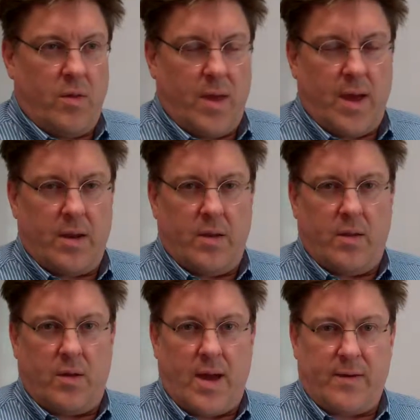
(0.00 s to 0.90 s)
that
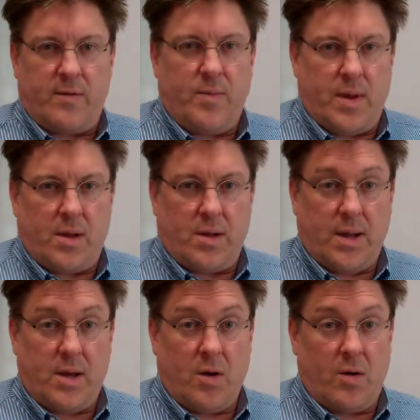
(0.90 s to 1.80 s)
there has to be a
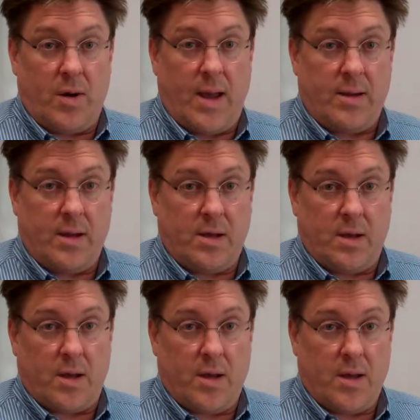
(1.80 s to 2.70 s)
clique or an
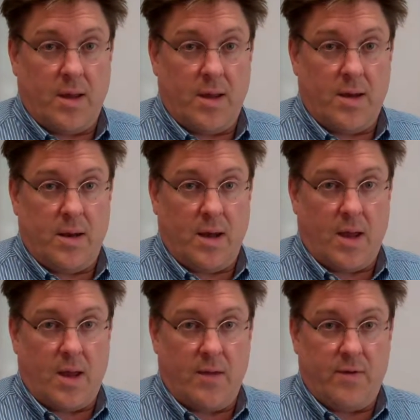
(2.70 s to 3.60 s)
anti-clique in a
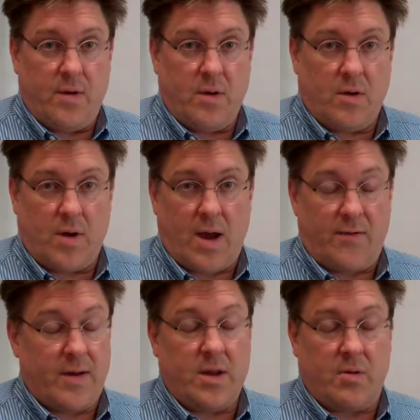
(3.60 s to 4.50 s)
given graph,
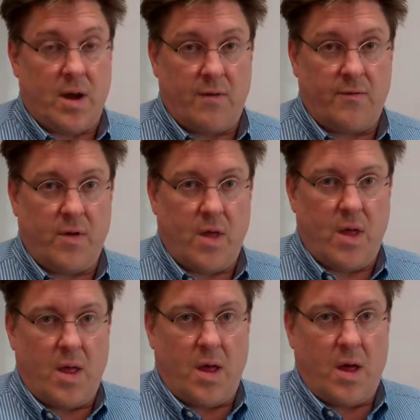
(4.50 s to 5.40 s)
any graph,
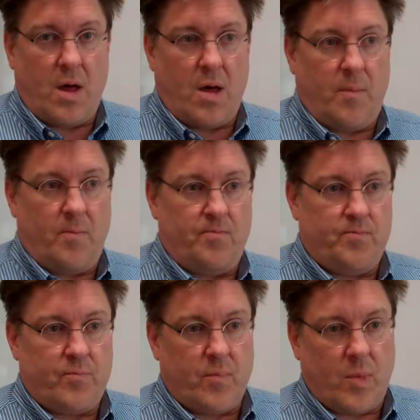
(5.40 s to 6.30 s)

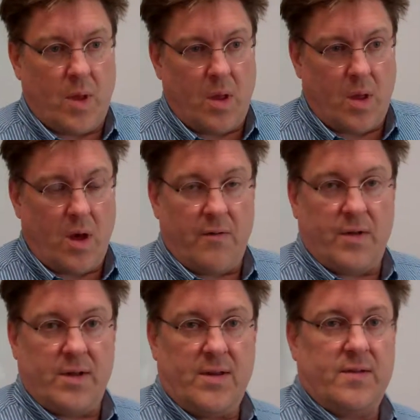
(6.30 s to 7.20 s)
of
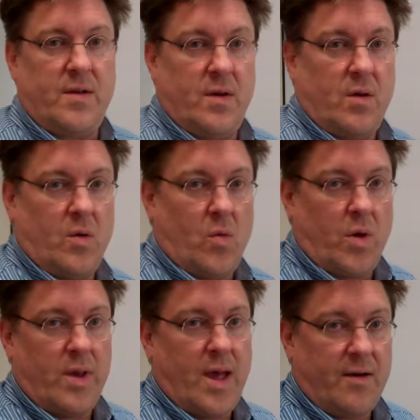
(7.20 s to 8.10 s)
at least
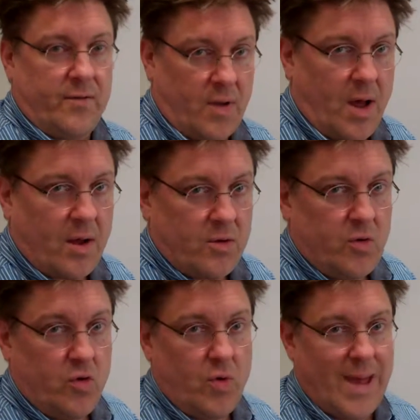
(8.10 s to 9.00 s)
1/2 log
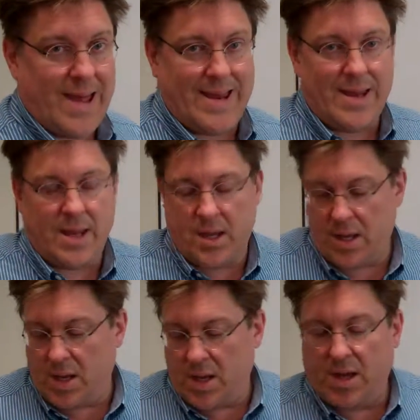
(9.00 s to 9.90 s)
2n
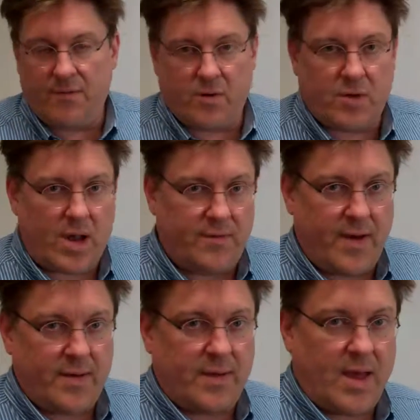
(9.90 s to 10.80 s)
if the graph
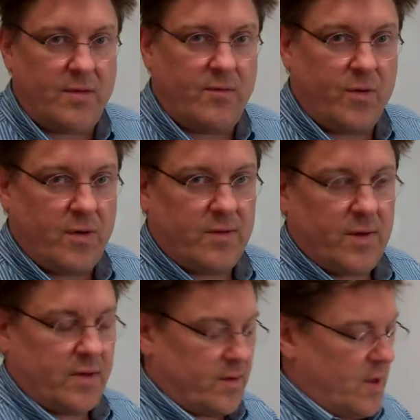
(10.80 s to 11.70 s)
has n
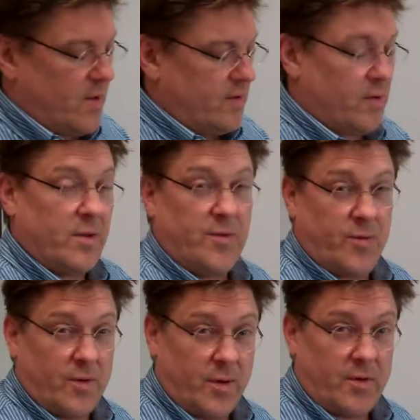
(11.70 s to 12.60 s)
vertices. So let's
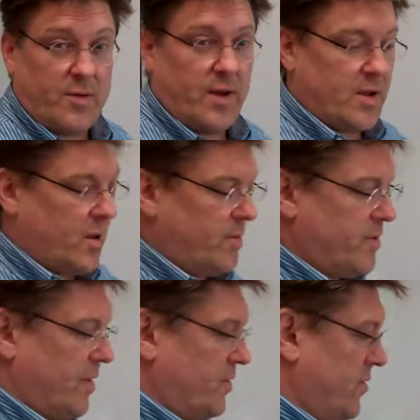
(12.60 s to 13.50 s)
first understand a couple
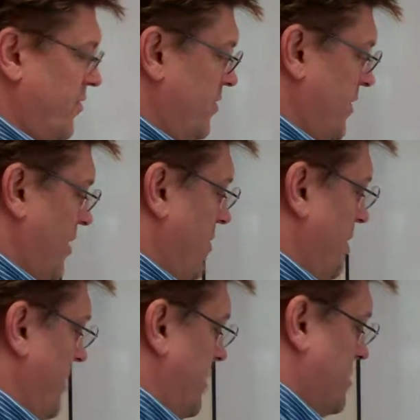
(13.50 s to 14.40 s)
things. First thing I want
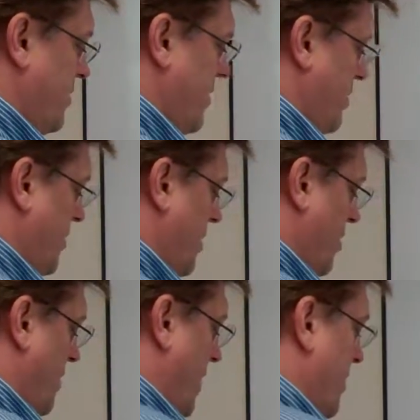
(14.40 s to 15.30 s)
to make sure we know
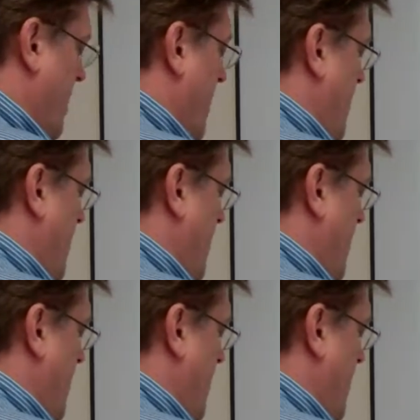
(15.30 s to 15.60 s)
about